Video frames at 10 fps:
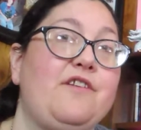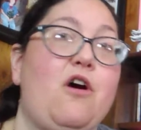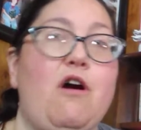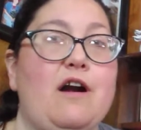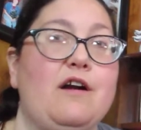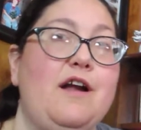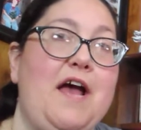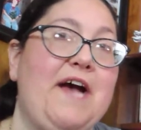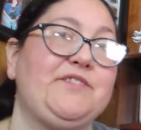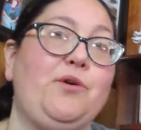are
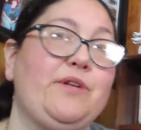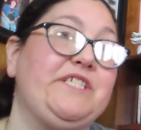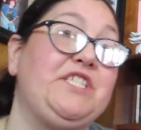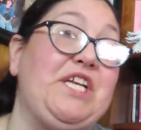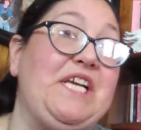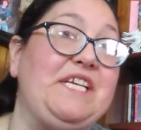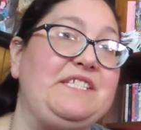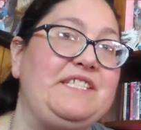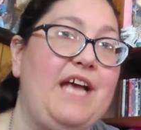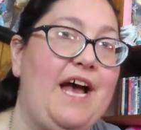as old as she
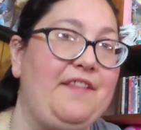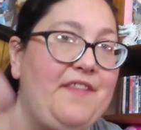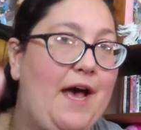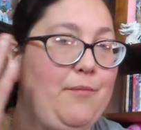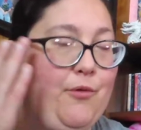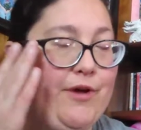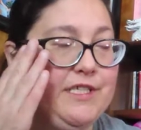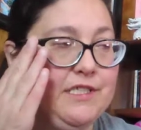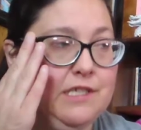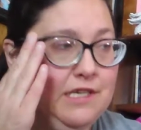is at that
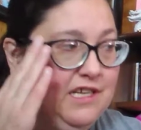point.